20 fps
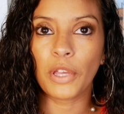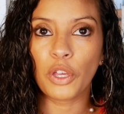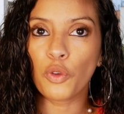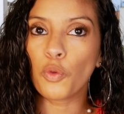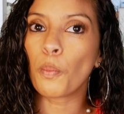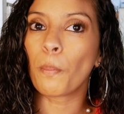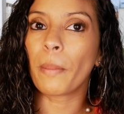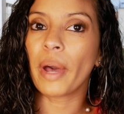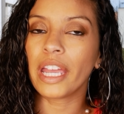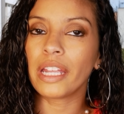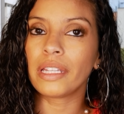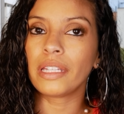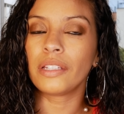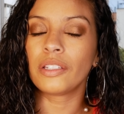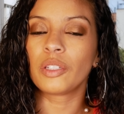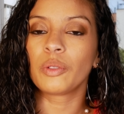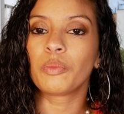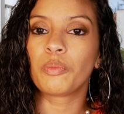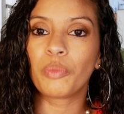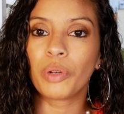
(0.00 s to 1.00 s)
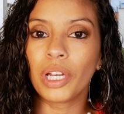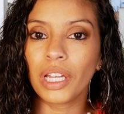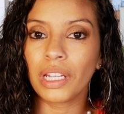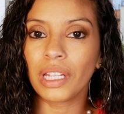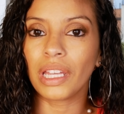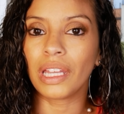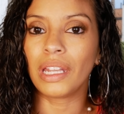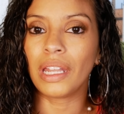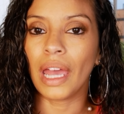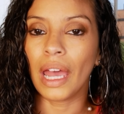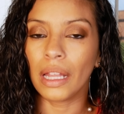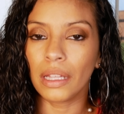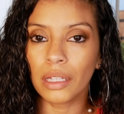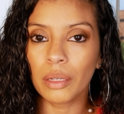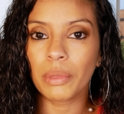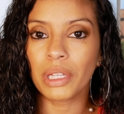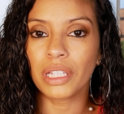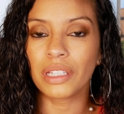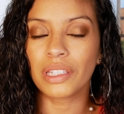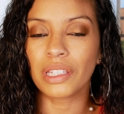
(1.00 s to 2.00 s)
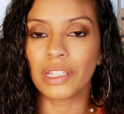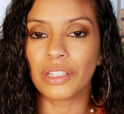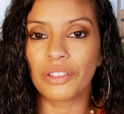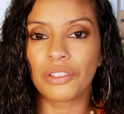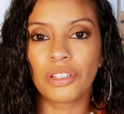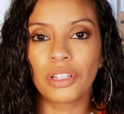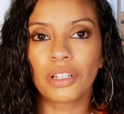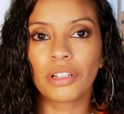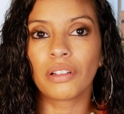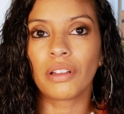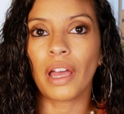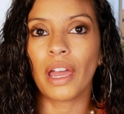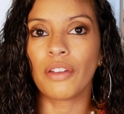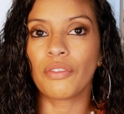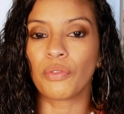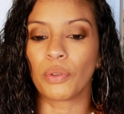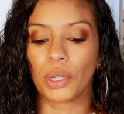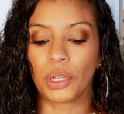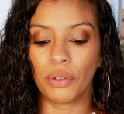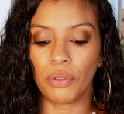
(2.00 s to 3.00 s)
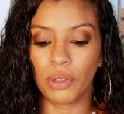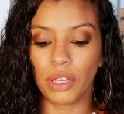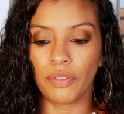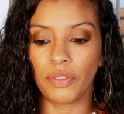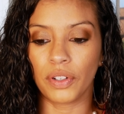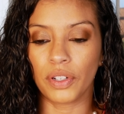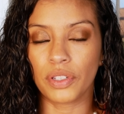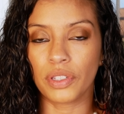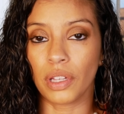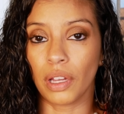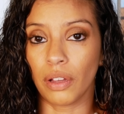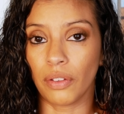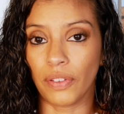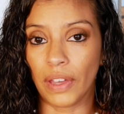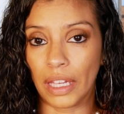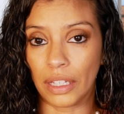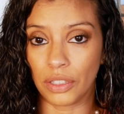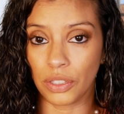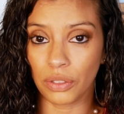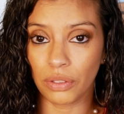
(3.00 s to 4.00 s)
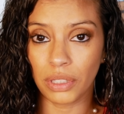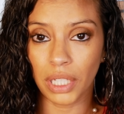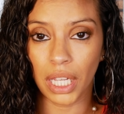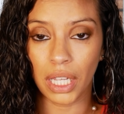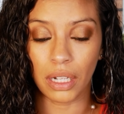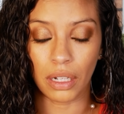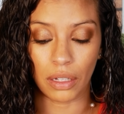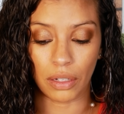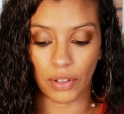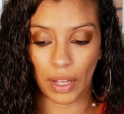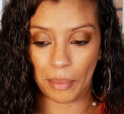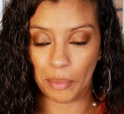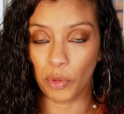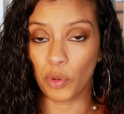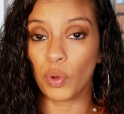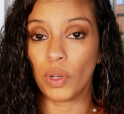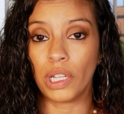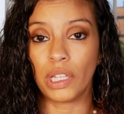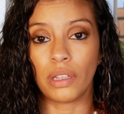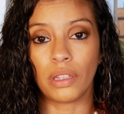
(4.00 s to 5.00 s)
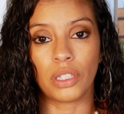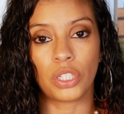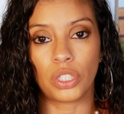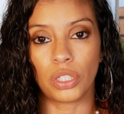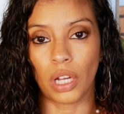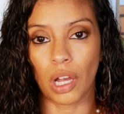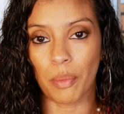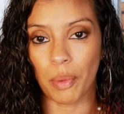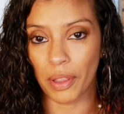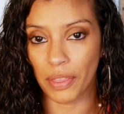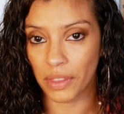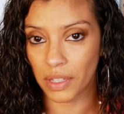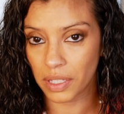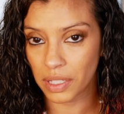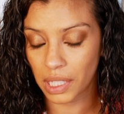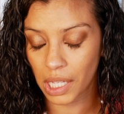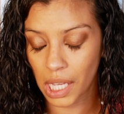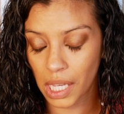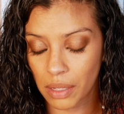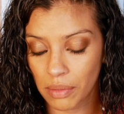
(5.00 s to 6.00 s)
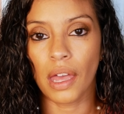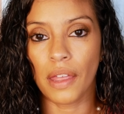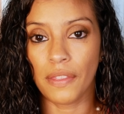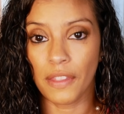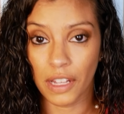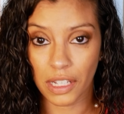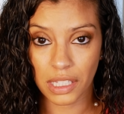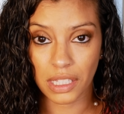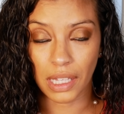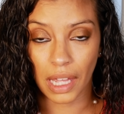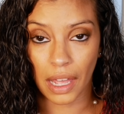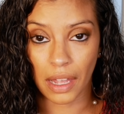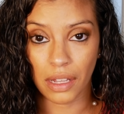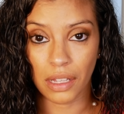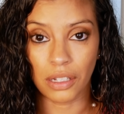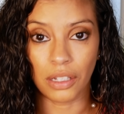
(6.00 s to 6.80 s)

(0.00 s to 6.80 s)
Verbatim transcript: you might need to put an element into your life where you give yourself a due date of I'm quitting this job on this date and that's that.